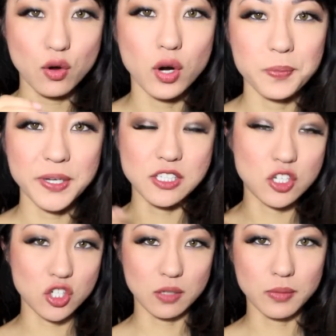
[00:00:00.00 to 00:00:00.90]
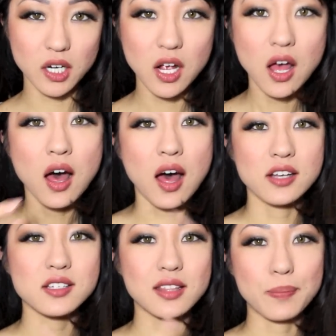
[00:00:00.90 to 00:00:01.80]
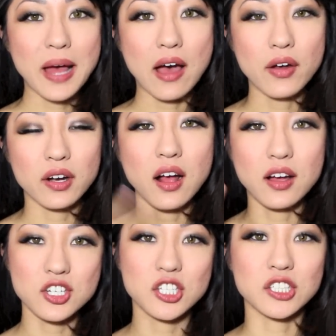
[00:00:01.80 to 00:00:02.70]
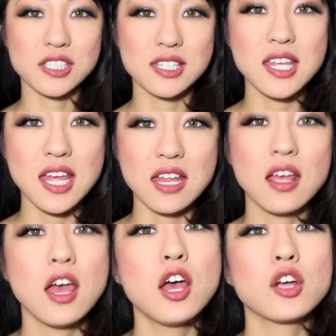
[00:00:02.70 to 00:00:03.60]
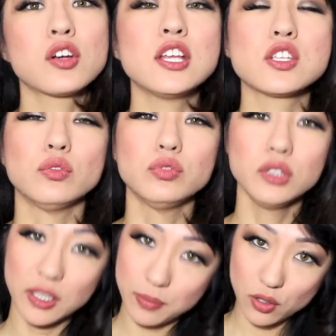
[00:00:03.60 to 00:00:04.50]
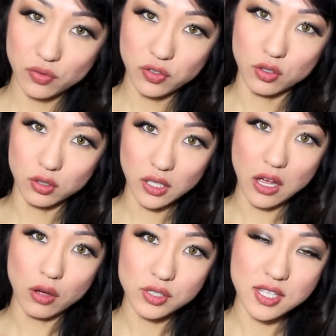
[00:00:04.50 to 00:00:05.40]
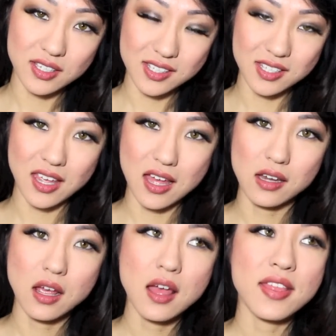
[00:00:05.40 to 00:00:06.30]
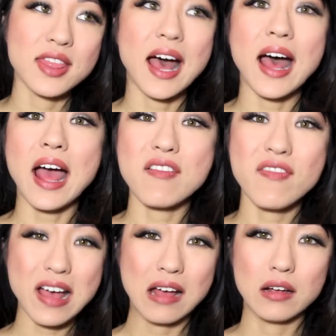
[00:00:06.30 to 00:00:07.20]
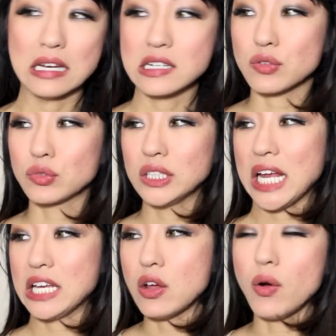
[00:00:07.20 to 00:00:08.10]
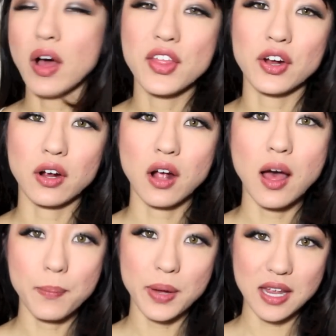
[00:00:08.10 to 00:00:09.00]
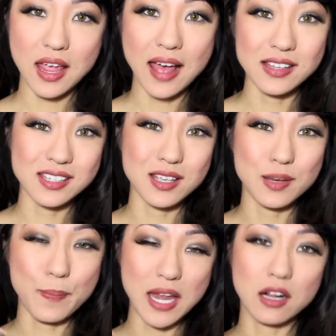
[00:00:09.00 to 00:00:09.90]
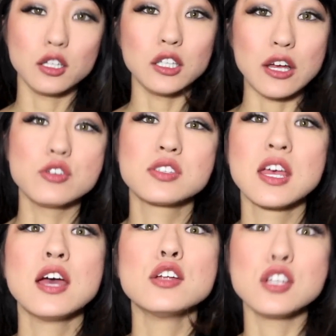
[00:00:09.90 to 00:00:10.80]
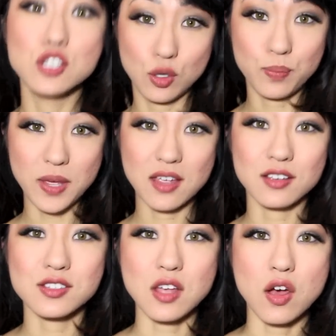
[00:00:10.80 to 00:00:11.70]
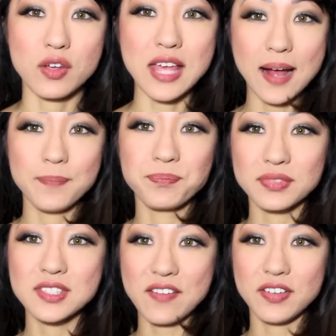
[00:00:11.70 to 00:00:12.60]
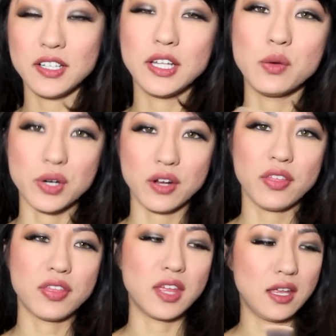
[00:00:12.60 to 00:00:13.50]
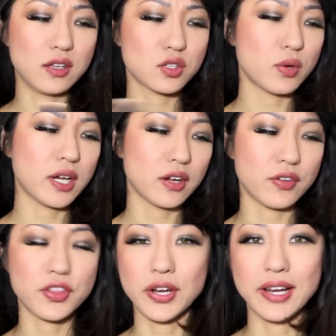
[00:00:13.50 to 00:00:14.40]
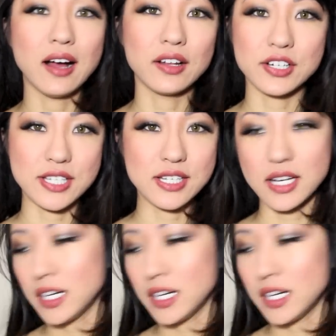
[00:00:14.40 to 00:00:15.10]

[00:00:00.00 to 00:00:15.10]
incorporates a shimmer onto the powder, onto your skin, creates a really beautiful glow to the skin that I find really no other company has been close to duping. So, yeah, definitely worth the $20 or $30 these